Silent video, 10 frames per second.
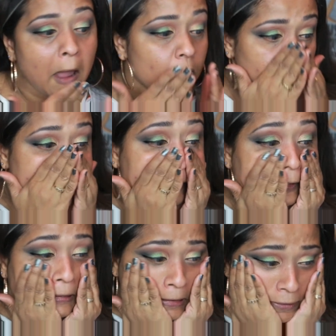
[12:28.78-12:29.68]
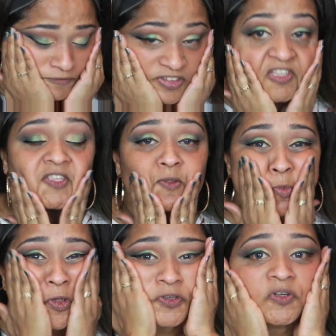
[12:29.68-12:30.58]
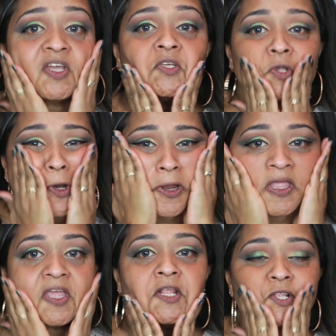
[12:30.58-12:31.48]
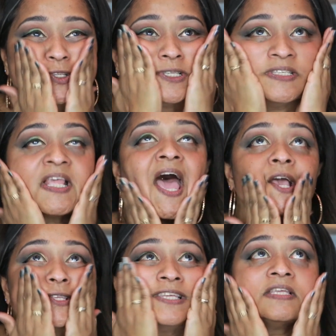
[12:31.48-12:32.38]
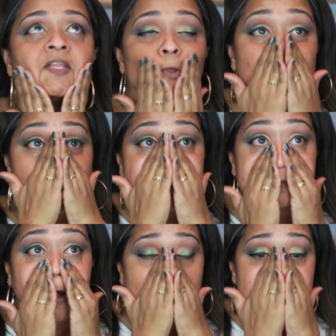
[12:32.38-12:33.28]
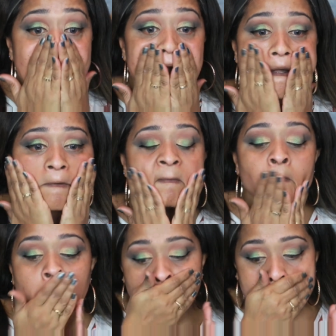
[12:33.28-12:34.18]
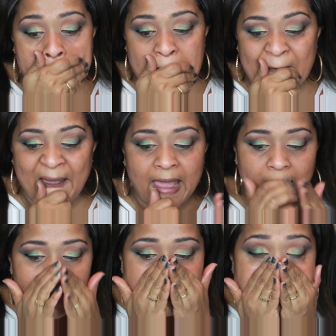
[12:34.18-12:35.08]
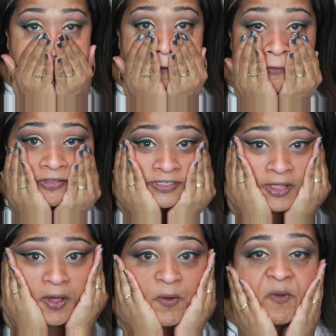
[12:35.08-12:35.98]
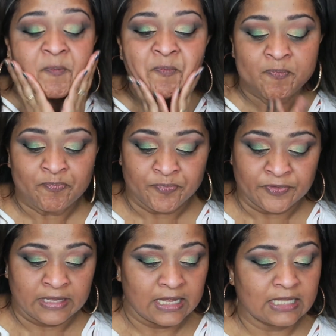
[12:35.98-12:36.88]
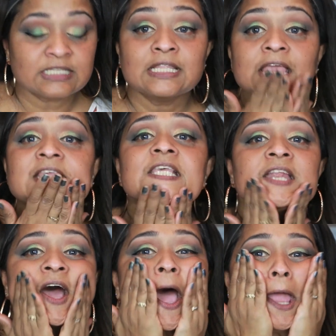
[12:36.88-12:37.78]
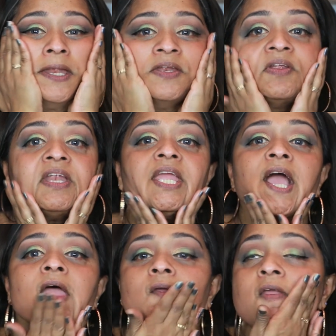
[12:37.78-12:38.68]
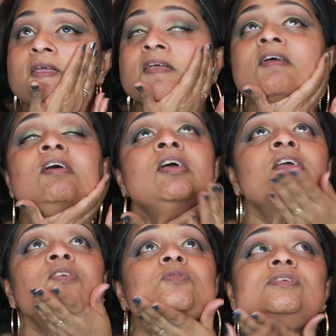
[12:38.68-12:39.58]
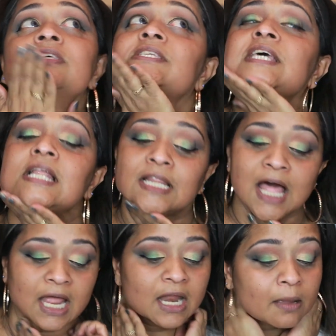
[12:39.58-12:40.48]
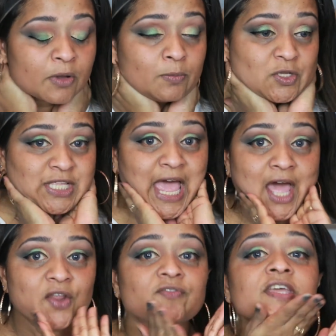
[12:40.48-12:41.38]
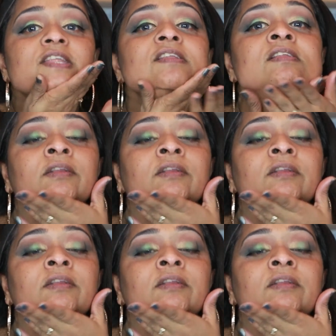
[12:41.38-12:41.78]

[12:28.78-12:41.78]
I really love this moisturizer. It acts as a good primer and also it's nice and hydrating. I use this a lot. I'm almost out of it.